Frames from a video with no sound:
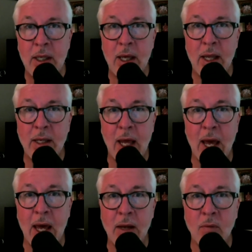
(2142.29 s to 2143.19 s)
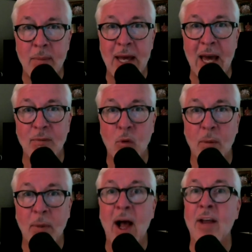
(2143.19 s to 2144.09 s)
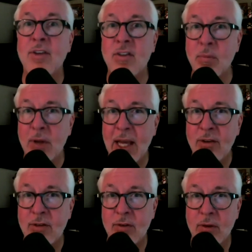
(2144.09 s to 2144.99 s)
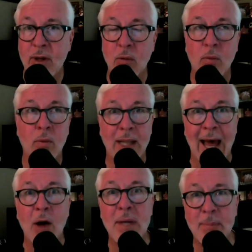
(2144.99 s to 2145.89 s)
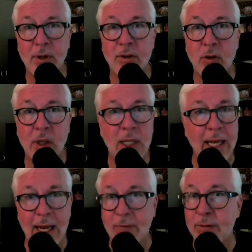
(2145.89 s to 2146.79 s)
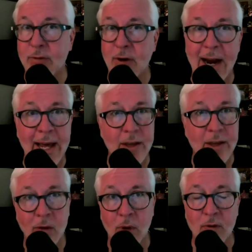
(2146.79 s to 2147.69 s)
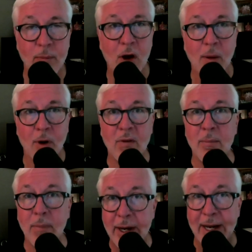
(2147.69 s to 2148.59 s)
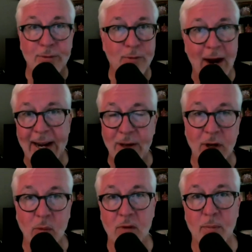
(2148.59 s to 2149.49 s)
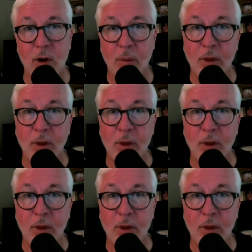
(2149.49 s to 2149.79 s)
and and we may have more policies in place that allow people to do it. Like every Friday you can work from home, or every Monday and Friday you can work from home.